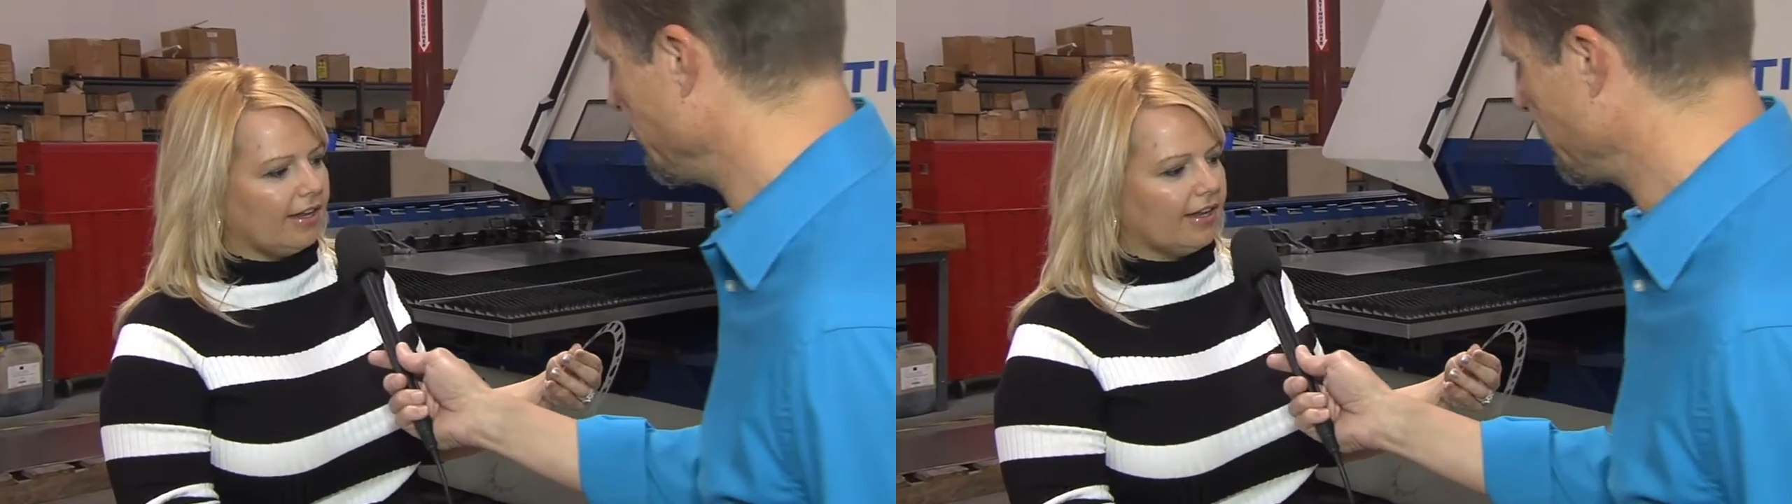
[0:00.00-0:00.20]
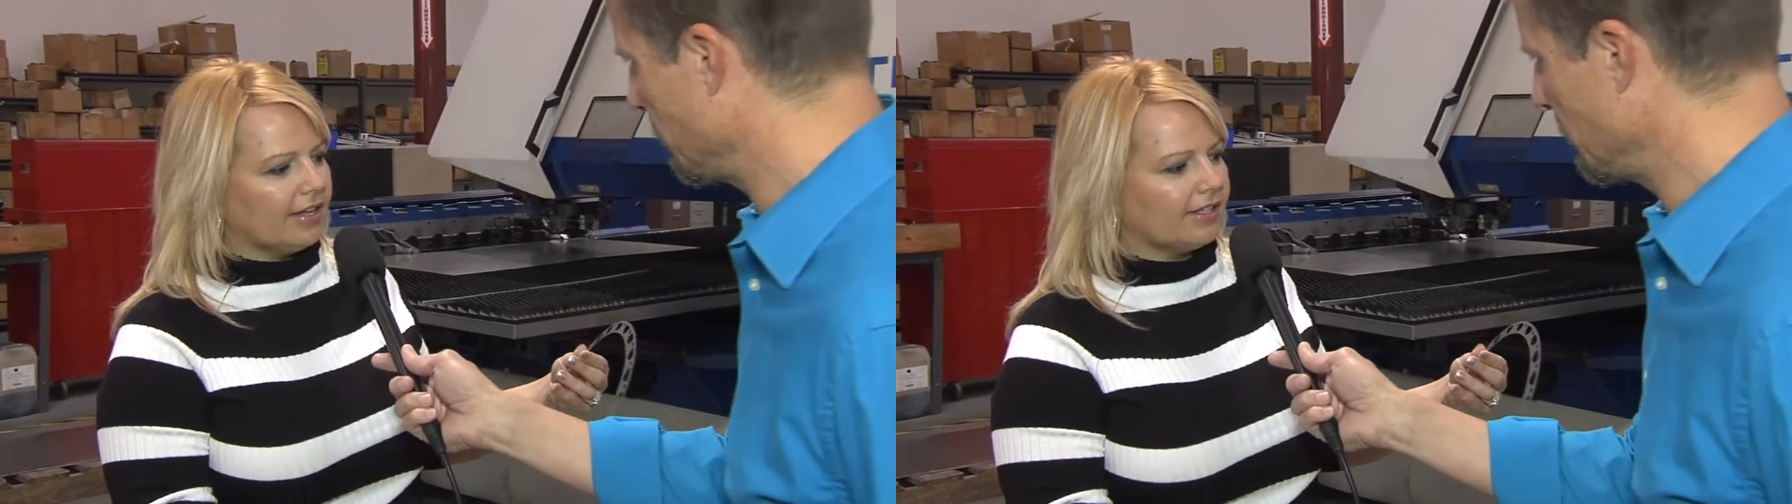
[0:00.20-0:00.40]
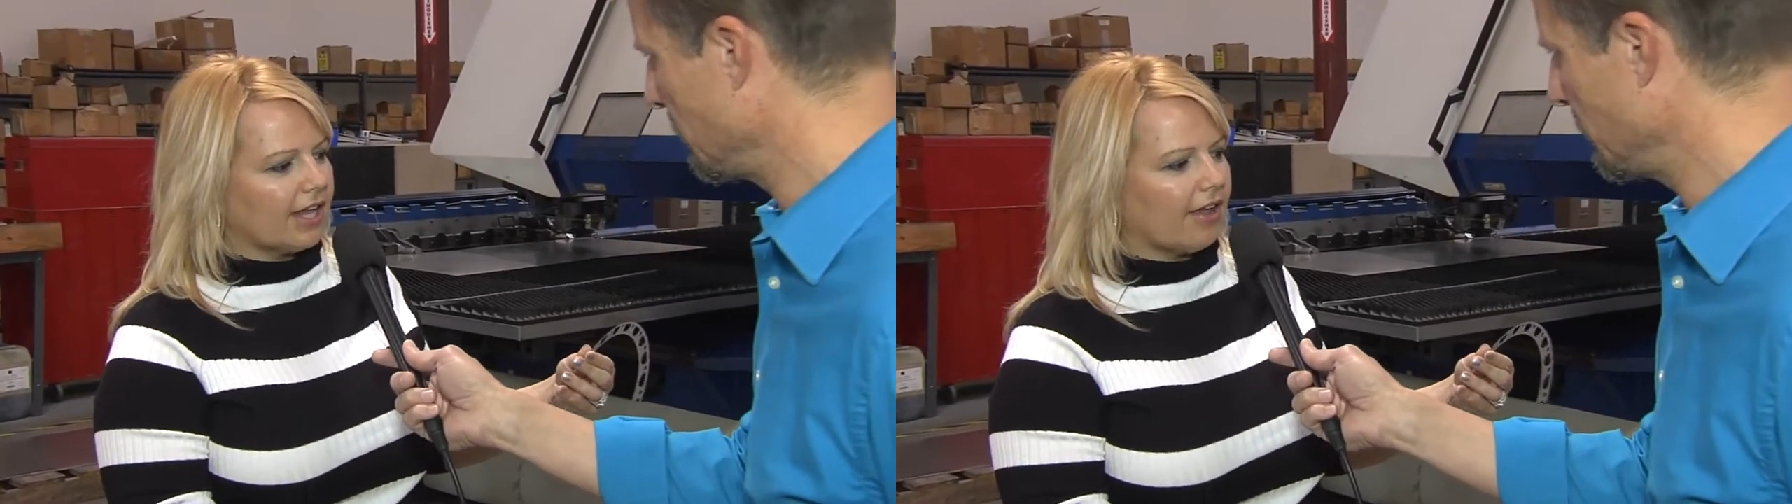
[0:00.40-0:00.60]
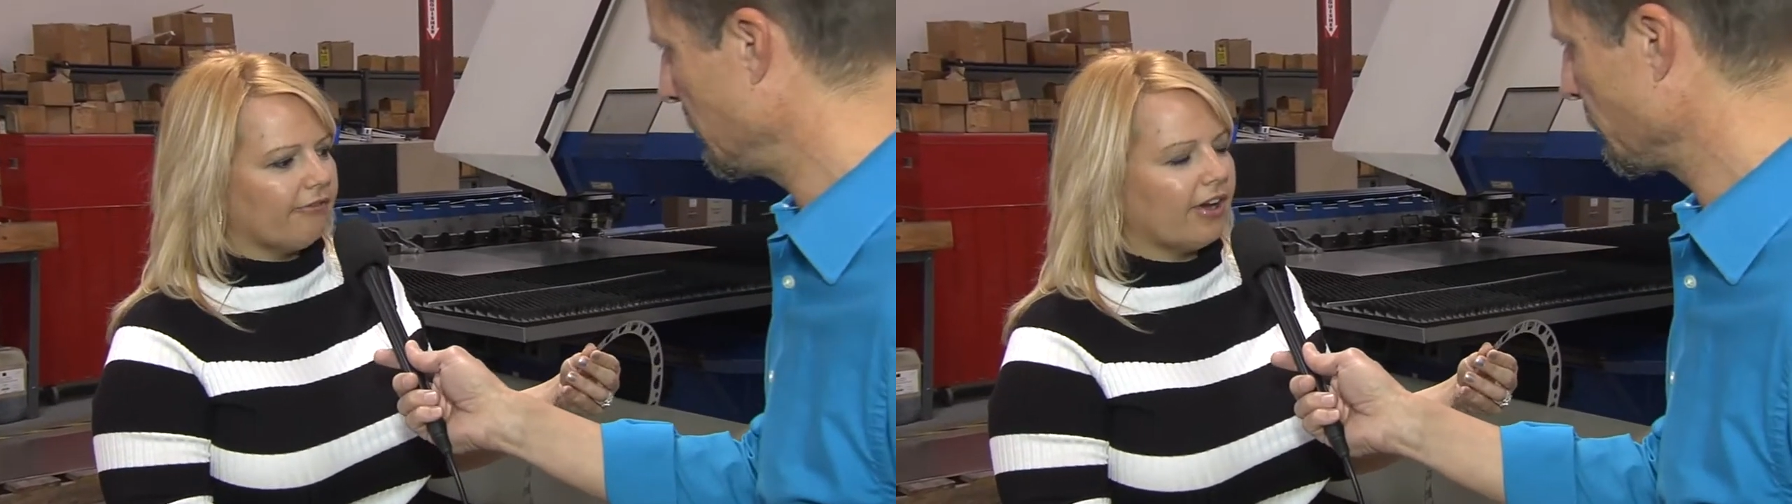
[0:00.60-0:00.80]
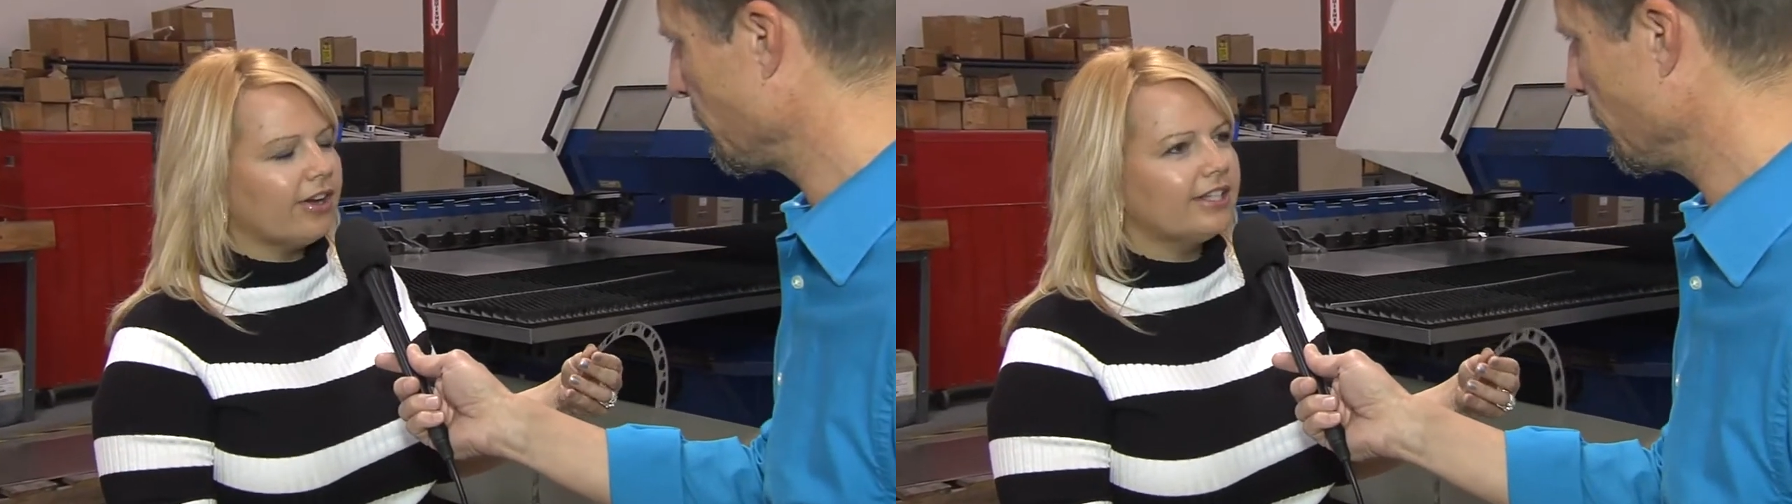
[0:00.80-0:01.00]
It is a
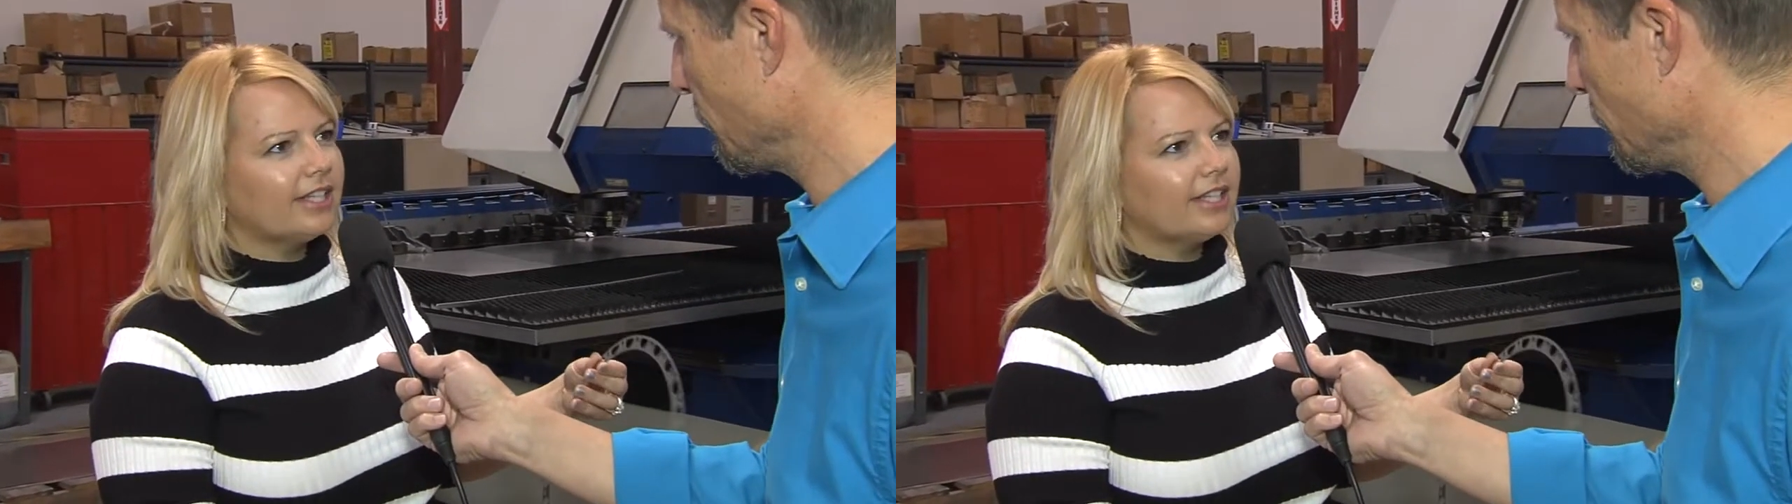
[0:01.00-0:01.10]
very